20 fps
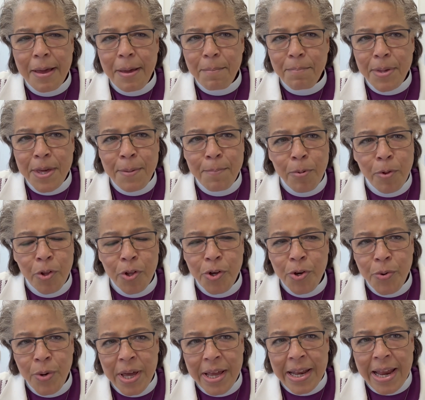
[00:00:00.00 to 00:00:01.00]
People
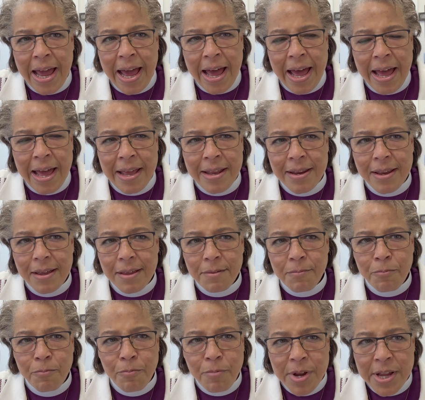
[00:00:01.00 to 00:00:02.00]
who had had
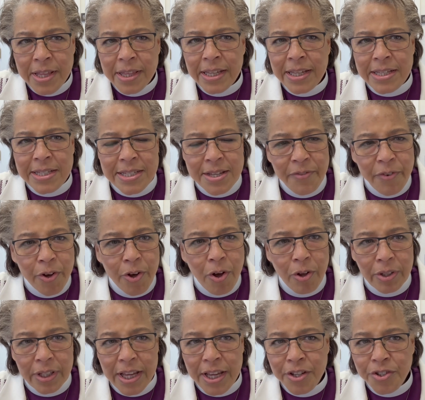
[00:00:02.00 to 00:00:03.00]
really
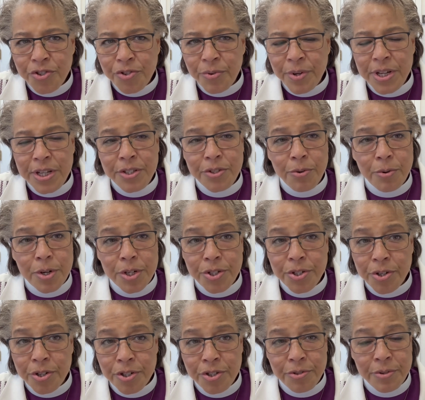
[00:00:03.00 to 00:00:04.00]
difficult injuries or
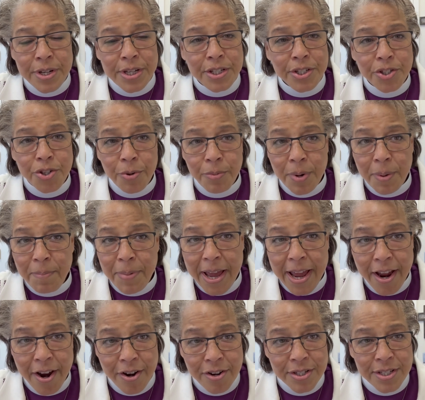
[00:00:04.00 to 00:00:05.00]
surgeries to
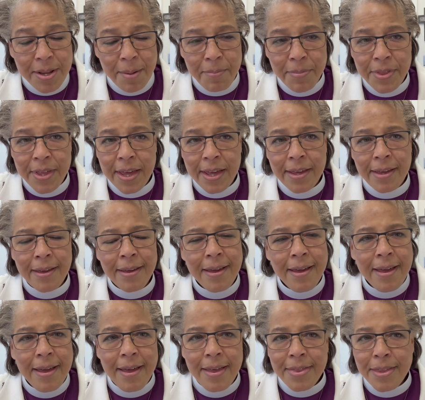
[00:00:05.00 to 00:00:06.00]
repair something
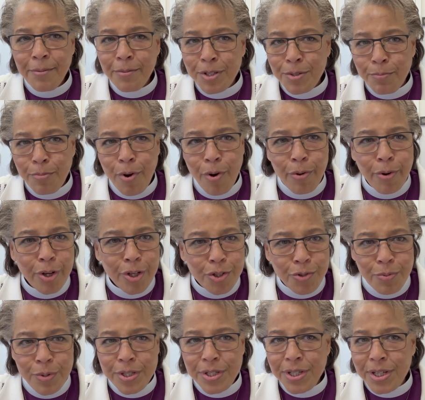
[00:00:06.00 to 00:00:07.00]
that was broken,
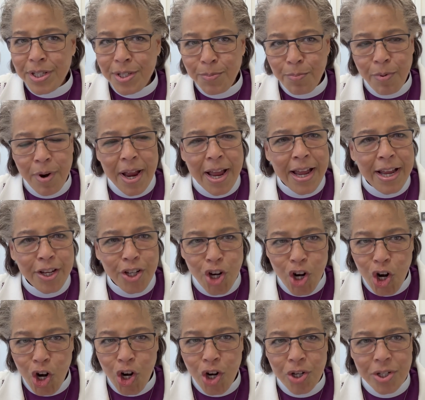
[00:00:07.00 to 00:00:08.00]
twisted, sprained,
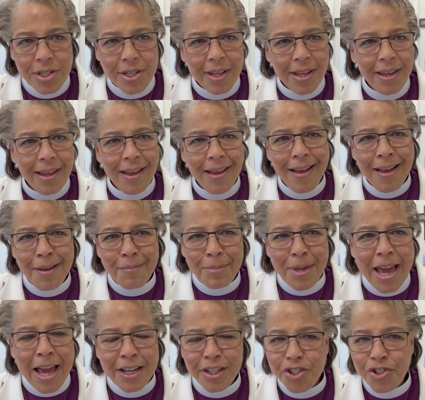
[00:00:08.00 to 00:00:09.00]
hurt
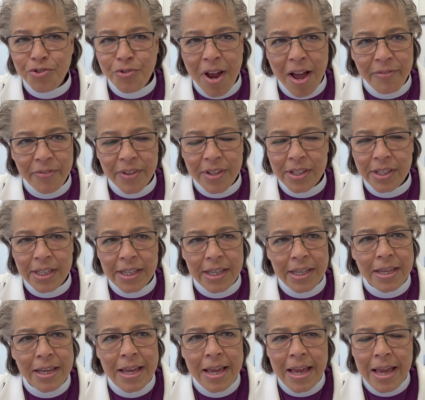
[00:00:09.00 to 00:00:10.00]
catastrophically,
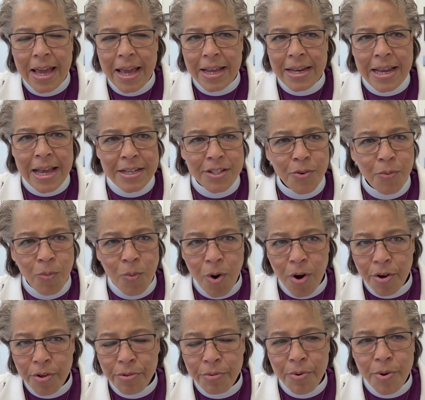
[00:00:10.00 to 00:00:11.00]
and had to
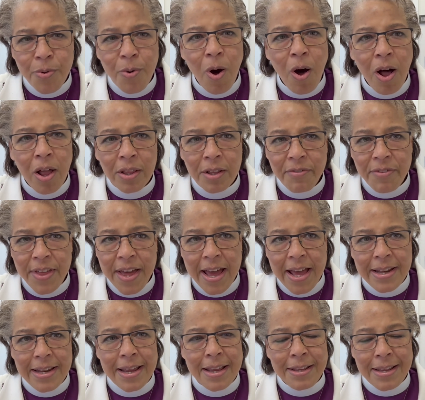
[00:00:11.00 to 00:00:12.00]
work through all of
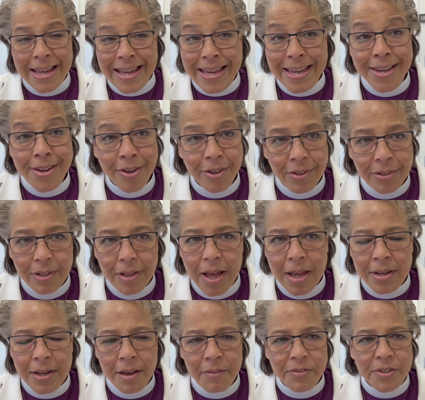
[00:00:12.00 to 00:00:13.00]
that and heal
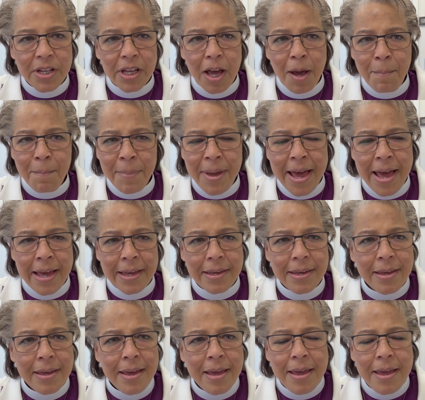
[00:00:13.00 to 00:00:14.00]
enough to come back.
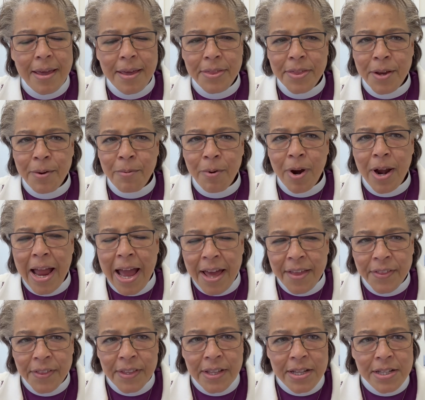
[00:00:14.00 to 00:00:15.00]
There were
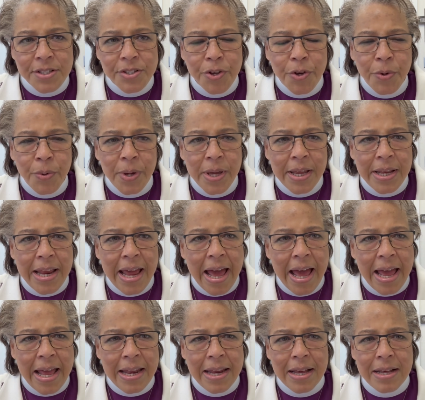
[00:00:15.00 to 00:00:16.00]
athletes who had
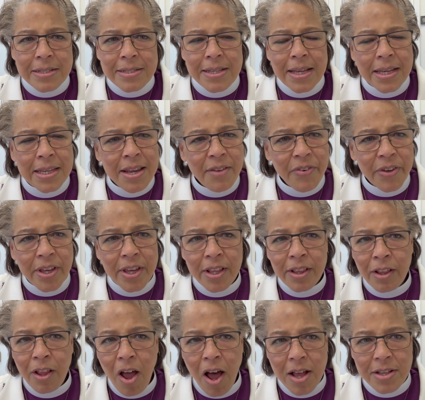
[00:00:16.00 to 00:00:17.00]
had a significant
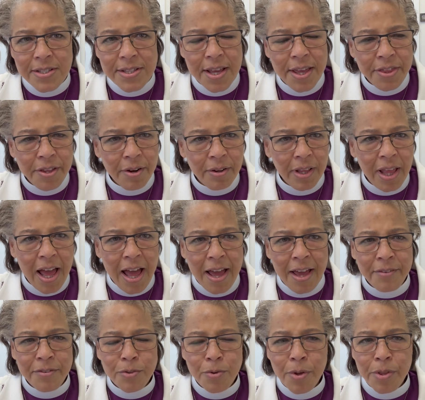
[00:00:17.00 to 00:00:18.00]
loss in their
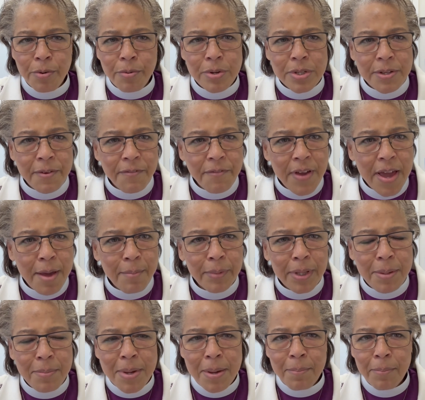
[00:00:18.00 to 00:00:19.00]
lives, whether it was a
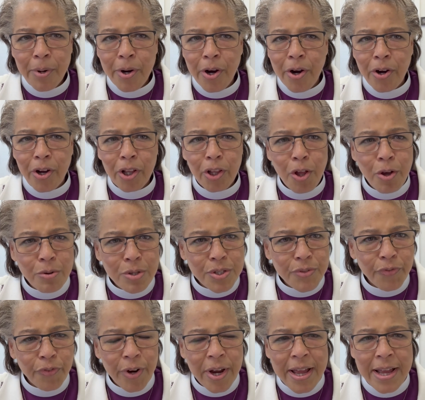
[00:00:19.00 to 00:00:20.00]
family member, a close
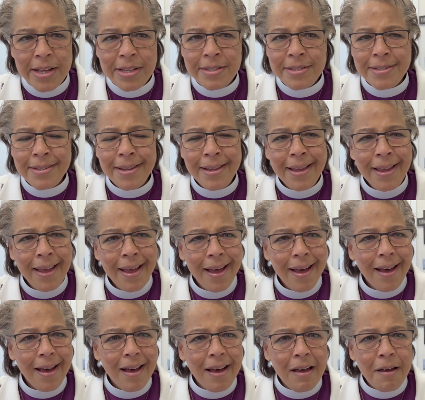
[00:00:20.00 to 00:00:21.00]
friend,
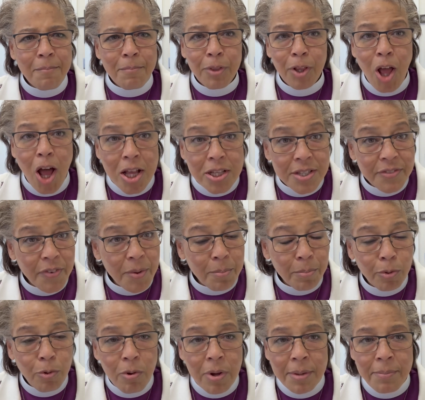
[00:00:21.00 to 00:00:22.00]
loss of
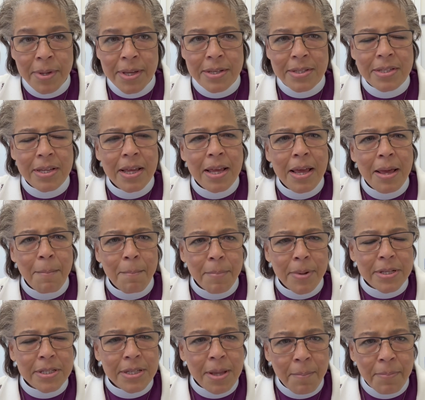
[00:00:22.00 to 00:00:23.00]
employment,
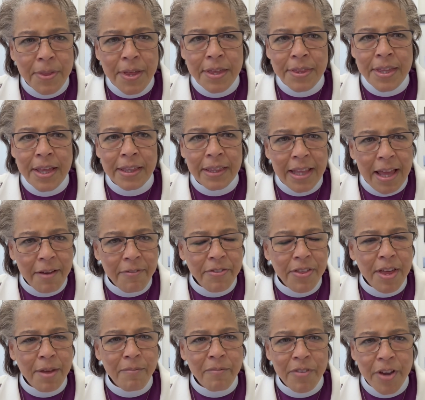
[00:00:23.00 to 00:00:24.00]
but something that left
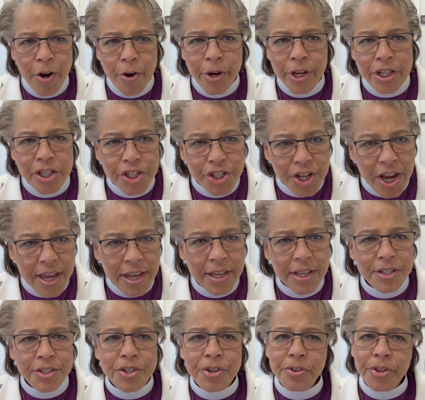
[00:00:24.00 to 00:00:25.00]
them very
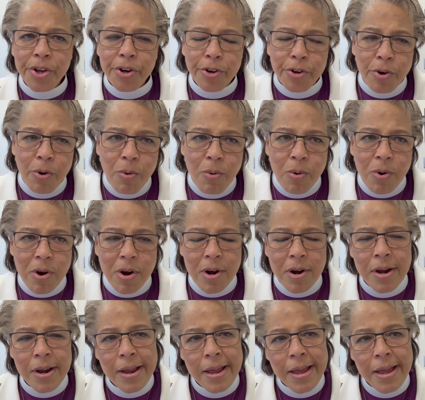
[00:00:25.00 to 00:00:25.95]
shaken to their core